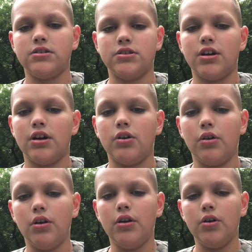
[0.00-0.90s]
so
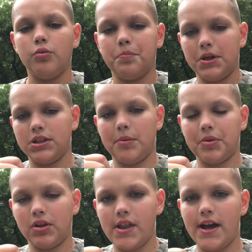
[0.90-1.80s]
picked up
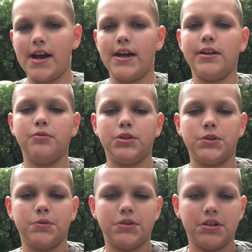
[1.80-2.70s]
the line,
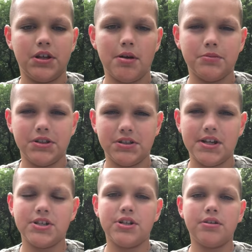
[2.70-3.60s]
which was a dumb
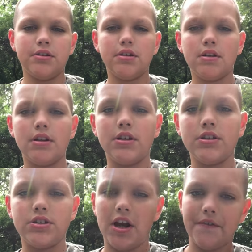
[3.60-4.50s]
decision.
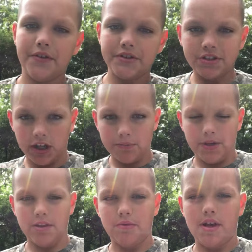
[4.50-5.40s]
Sorry for the sun,
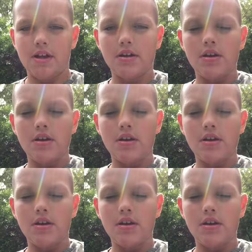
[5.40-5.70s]
by the way.